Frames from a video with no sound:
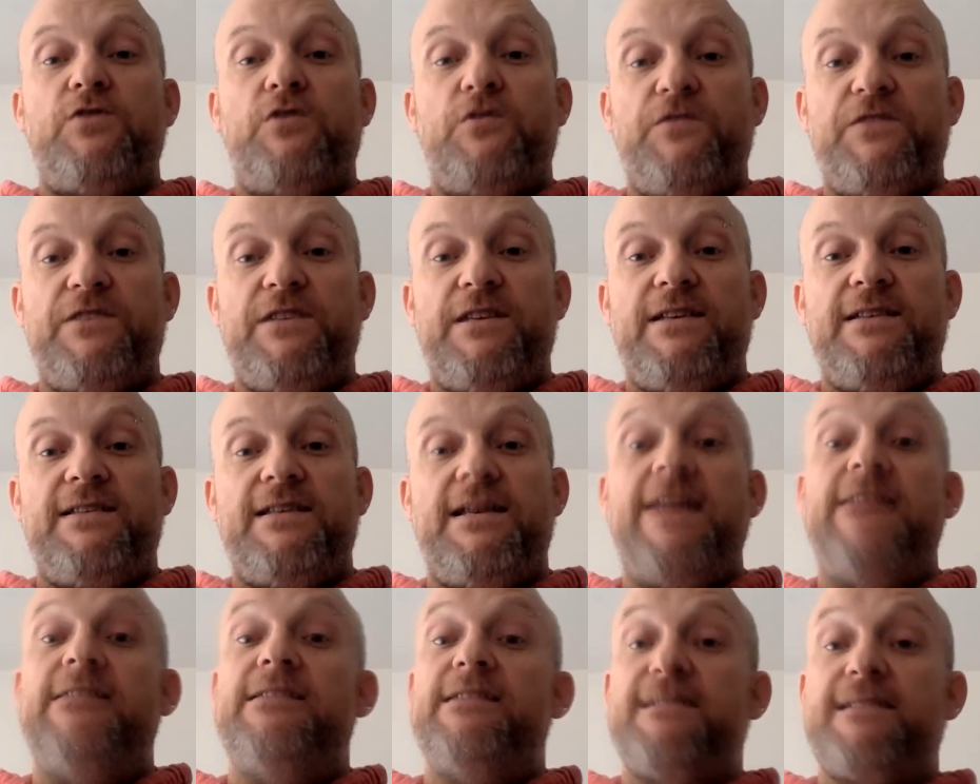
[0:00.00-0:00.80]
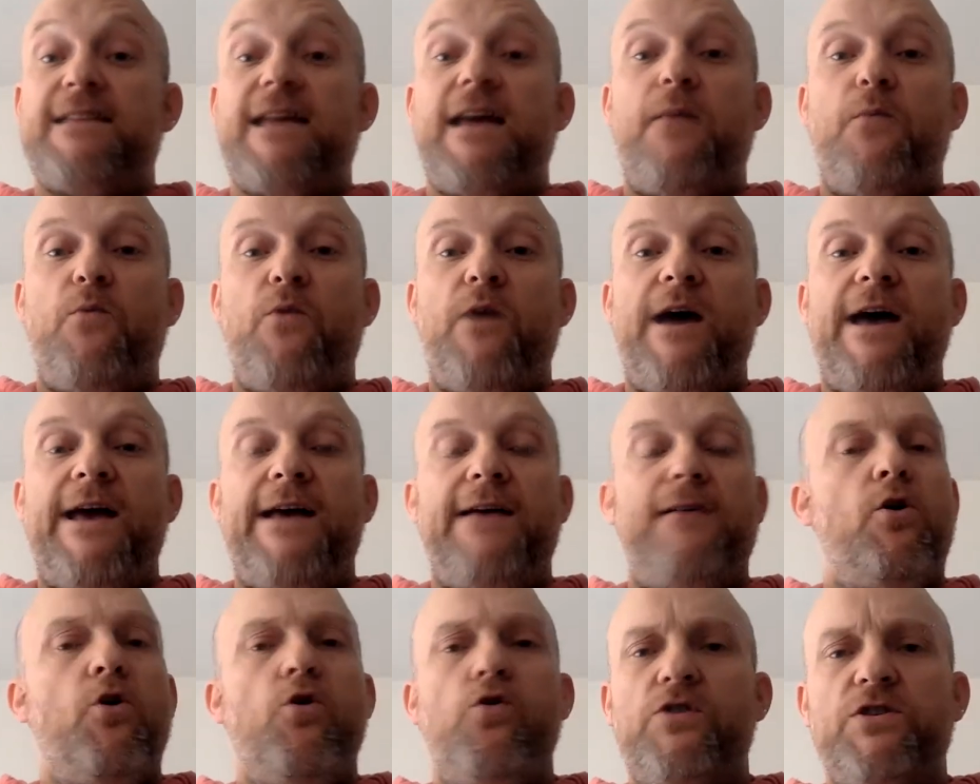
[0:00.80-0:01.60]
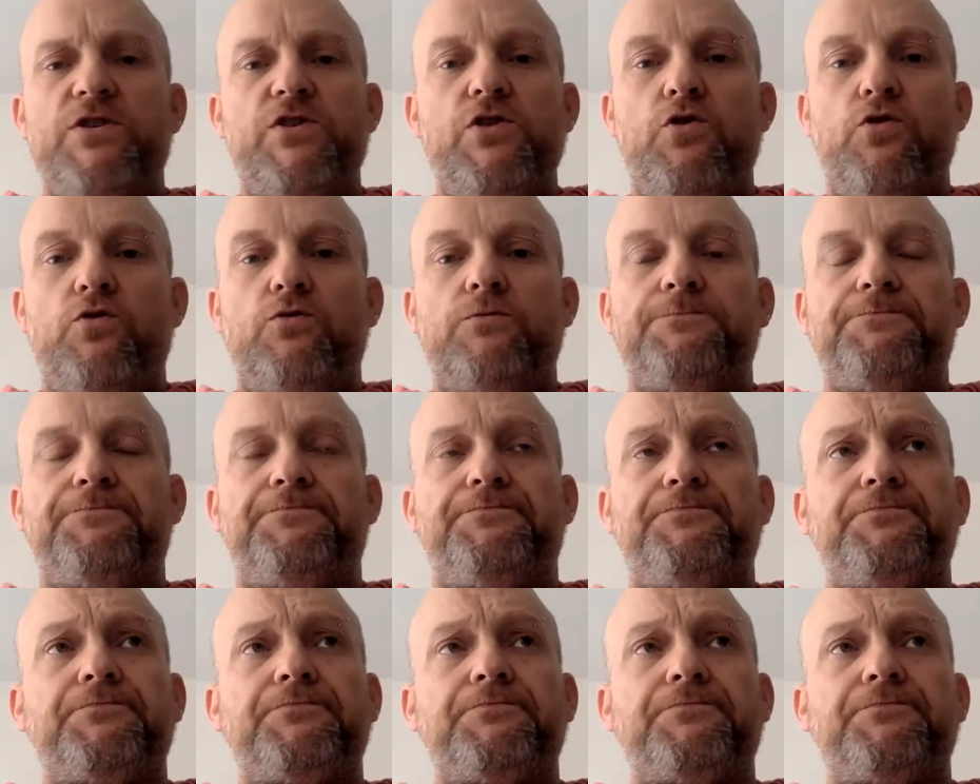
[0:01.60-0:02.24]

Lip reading: offices in the same way or at all.